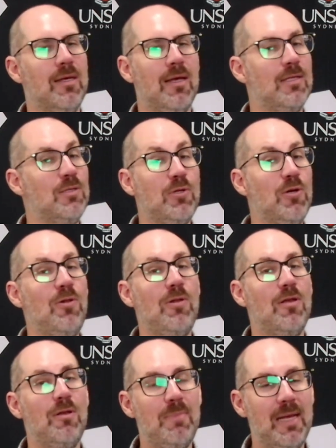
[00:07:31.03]
as we all
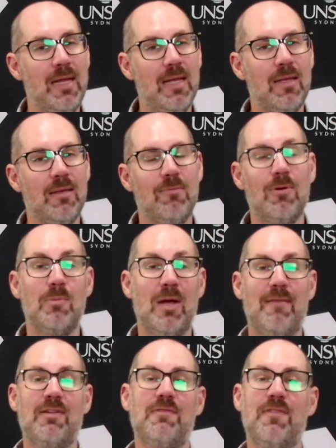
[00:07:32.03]
learn better when we're
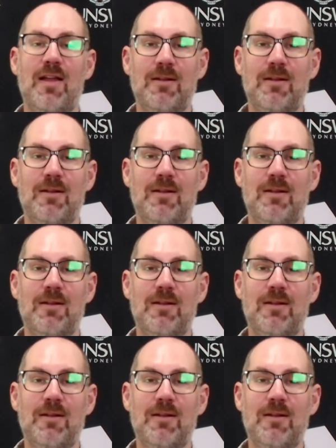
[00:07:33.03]
having fun.